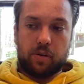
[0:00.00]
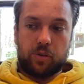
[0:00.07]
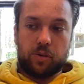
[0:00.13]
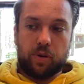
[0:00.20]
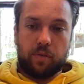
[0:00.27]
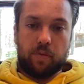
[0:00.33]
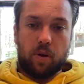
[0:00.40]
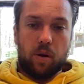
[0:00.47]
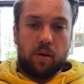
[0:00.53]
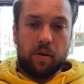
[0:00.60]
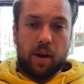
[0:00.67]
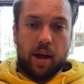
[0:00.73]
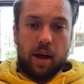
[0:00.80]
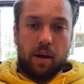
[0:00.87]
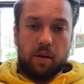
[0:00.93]
should have called
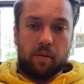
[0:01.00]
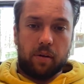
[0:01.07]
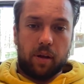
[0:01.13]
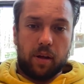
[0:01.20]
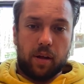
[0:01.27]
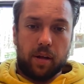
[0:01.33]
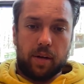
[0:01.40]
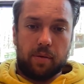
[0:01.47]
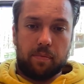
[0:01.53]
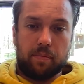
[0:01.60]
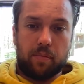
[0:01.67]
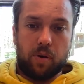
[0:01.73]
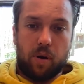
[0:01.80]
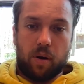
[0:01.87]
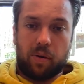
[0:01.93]
out um,
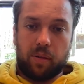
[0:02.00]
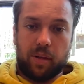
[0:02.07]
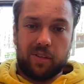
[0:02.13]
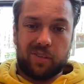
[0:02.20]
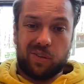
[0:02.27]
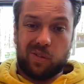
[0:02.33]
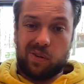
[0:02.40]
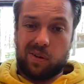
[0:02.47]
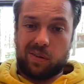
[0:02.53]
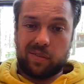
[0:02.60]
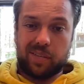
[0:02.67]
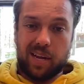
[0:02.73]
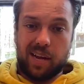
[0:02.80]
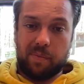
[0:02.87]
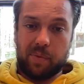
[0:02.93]
Carl Lentz a long
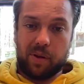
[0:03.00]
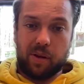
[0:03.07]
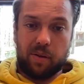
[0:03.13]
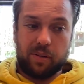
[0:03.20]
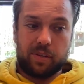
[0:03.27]
time ago.